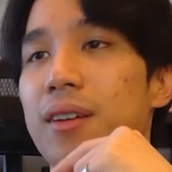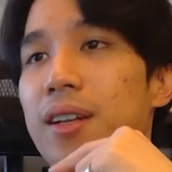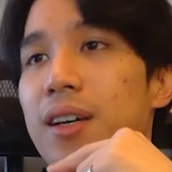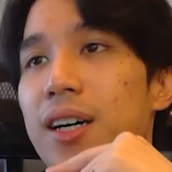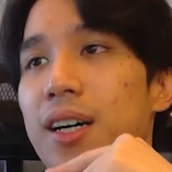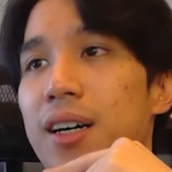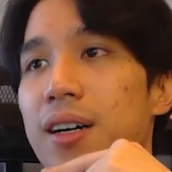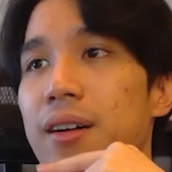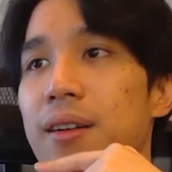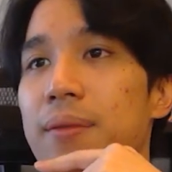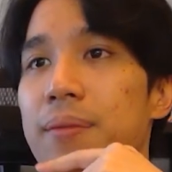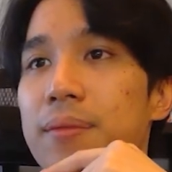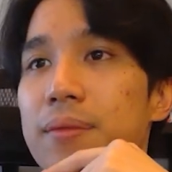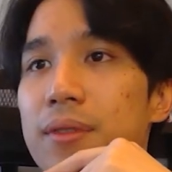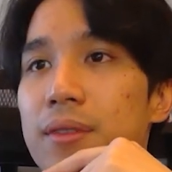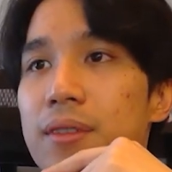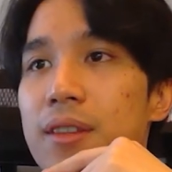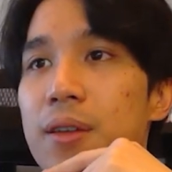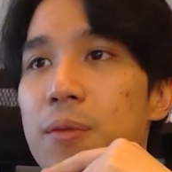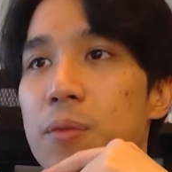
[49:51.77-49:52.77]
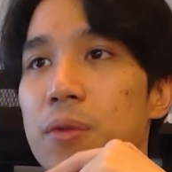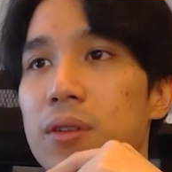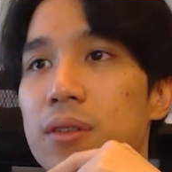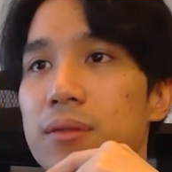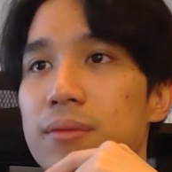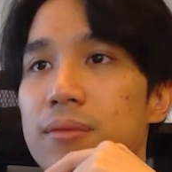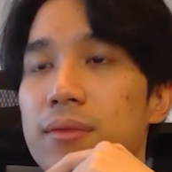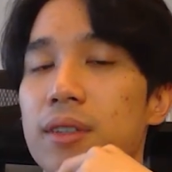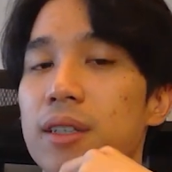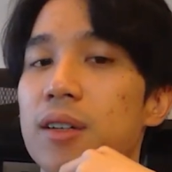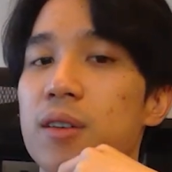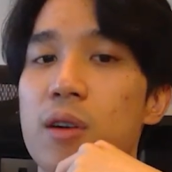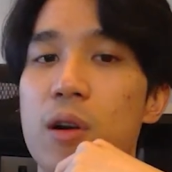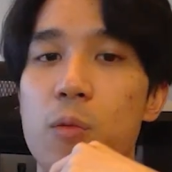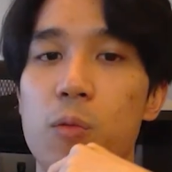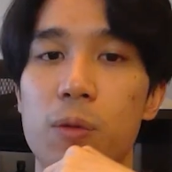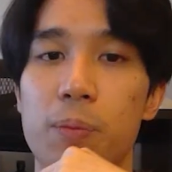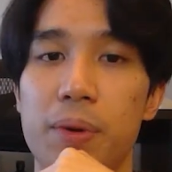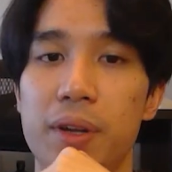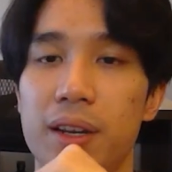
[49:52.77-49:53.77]
then we'll
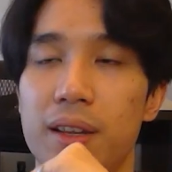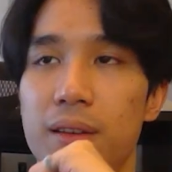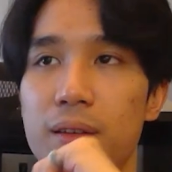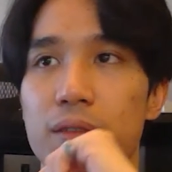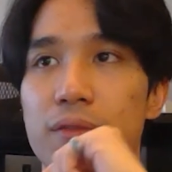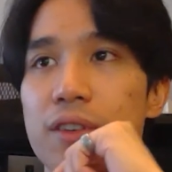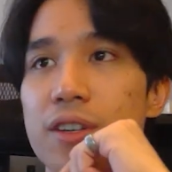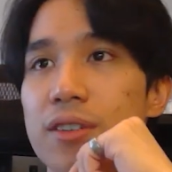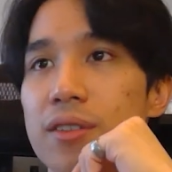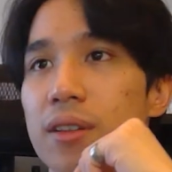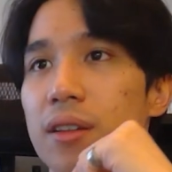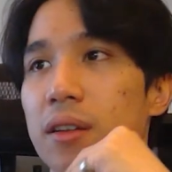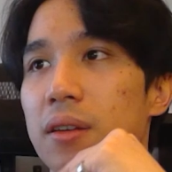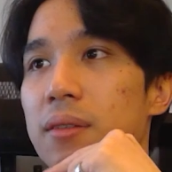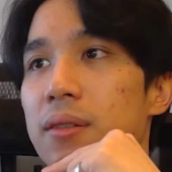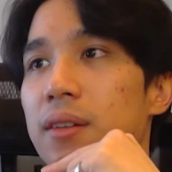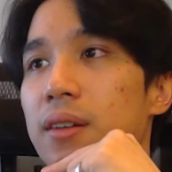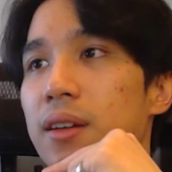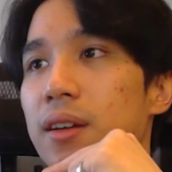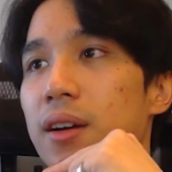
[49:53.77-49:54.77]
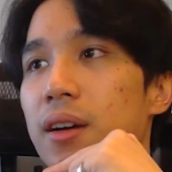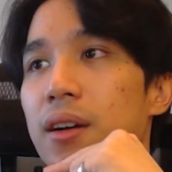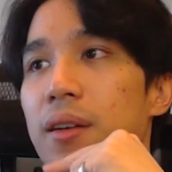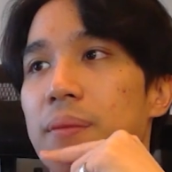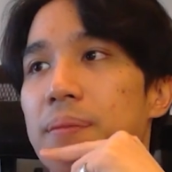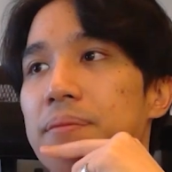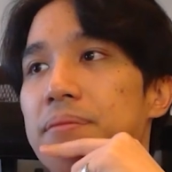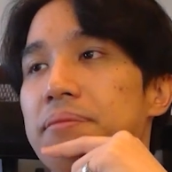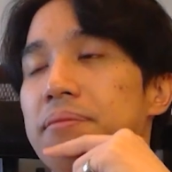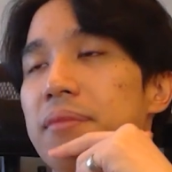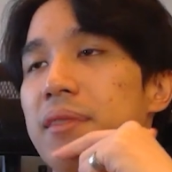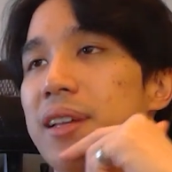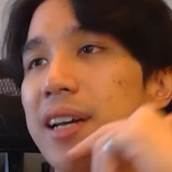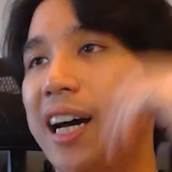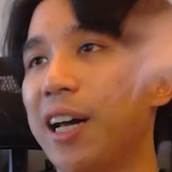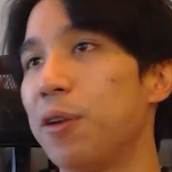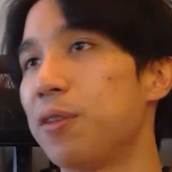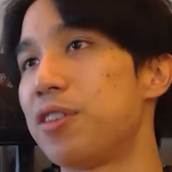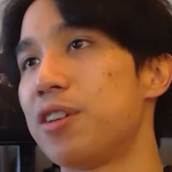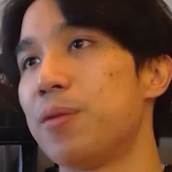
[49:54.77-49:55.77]
pin it officially.
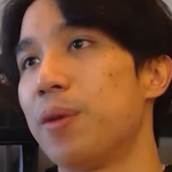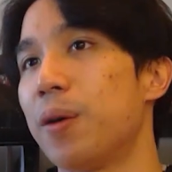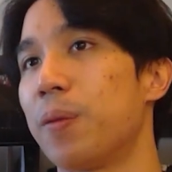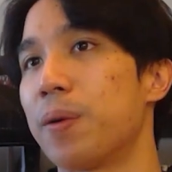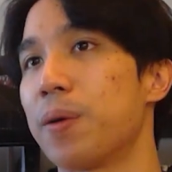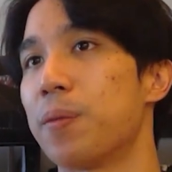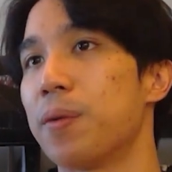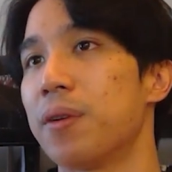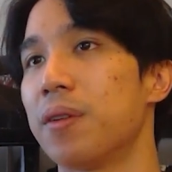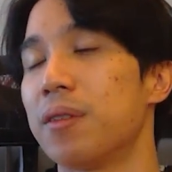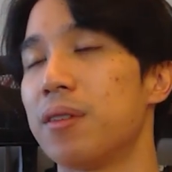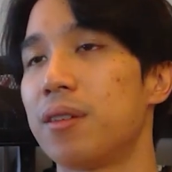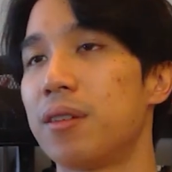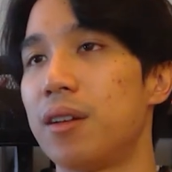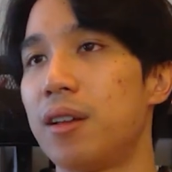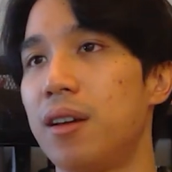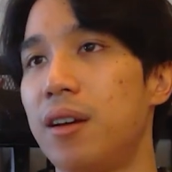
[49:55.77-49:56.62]
I don't see why we wouldn't.